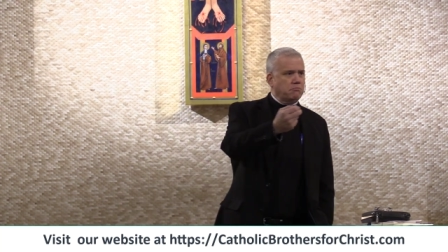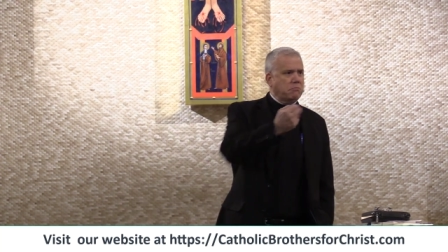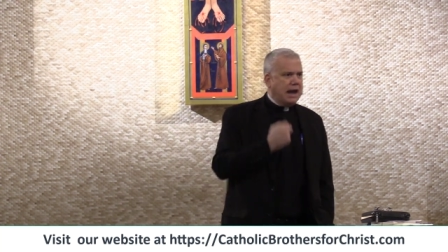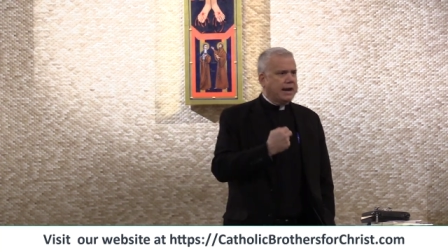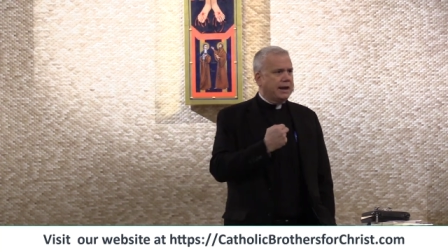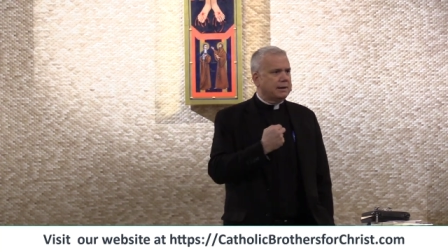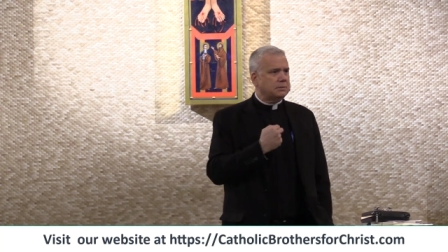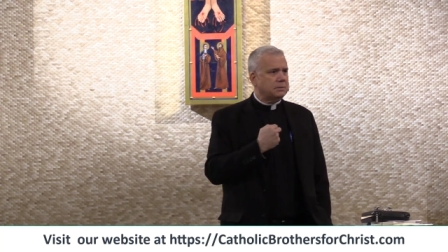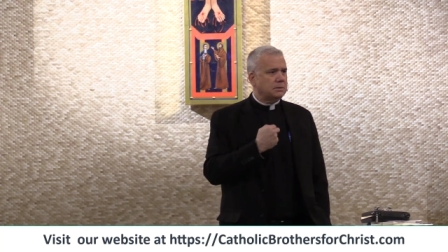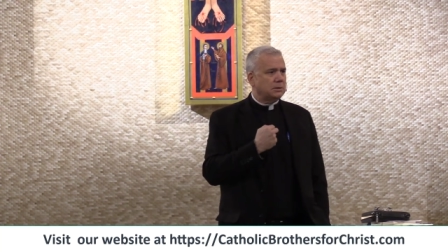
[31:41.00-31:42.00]
me
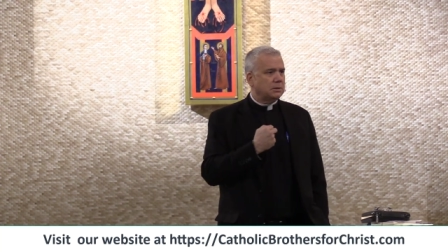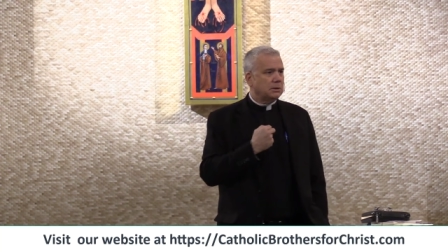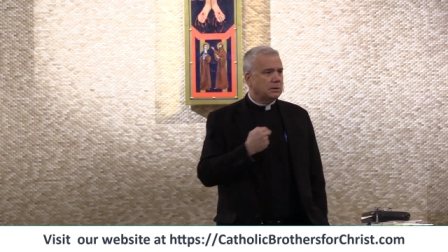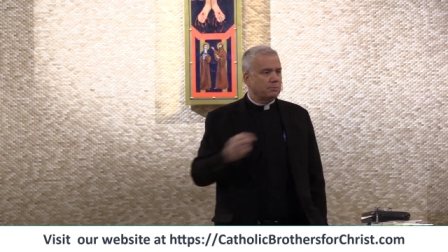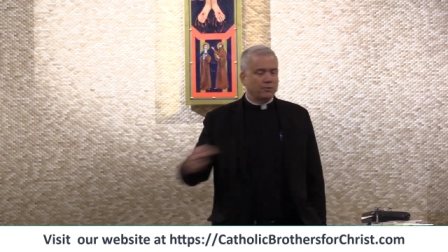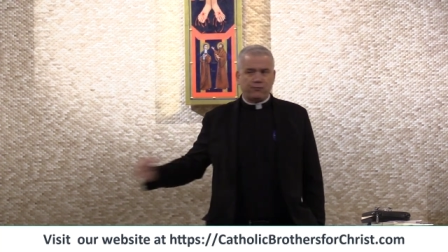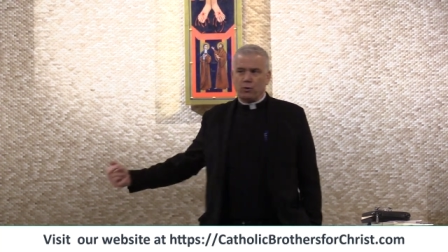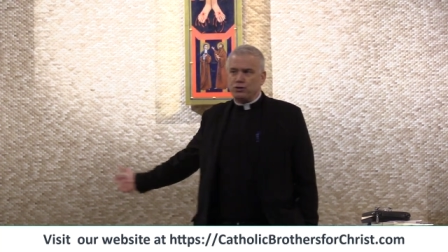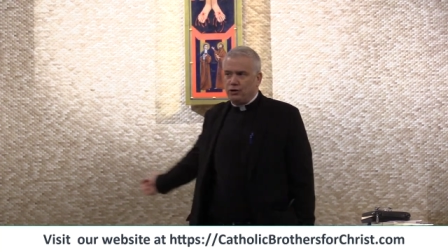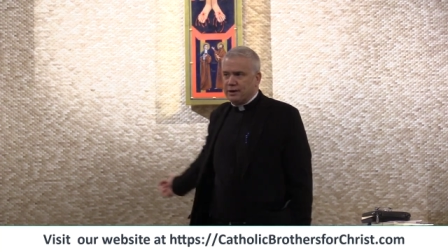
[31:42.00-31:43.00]

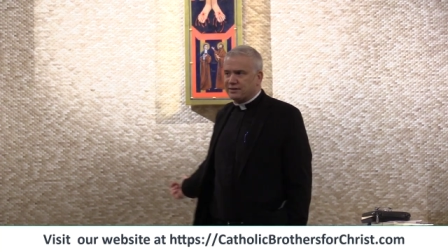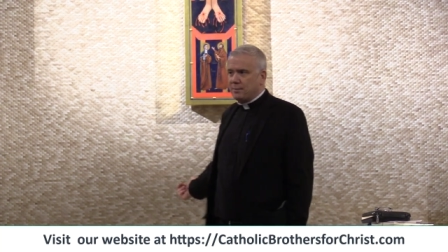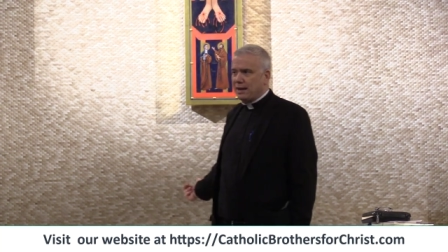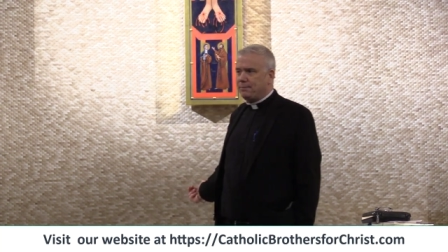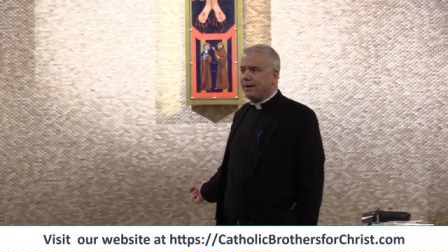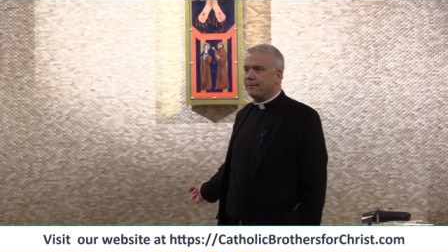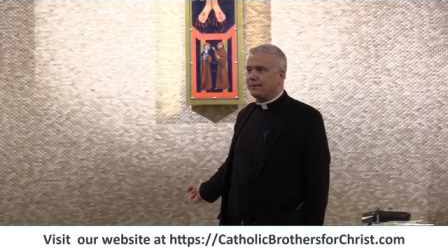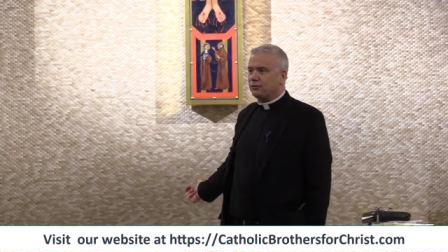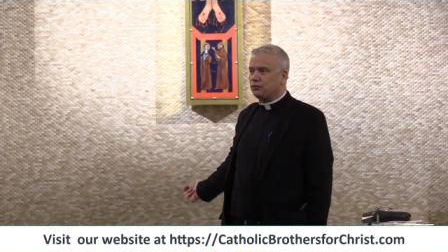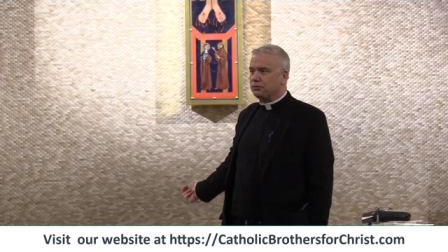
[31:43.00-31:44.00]
before you get to my
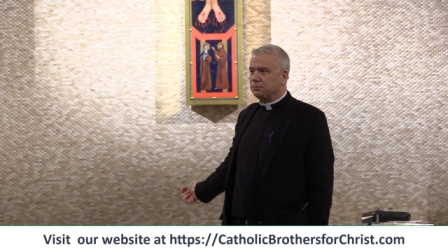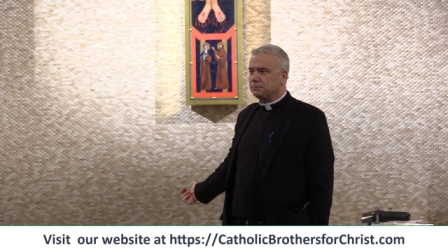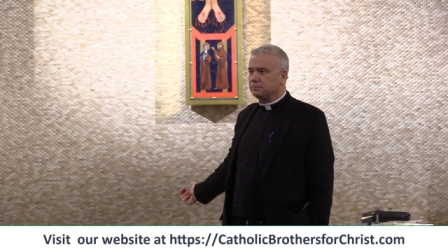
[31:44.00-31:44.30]
parish.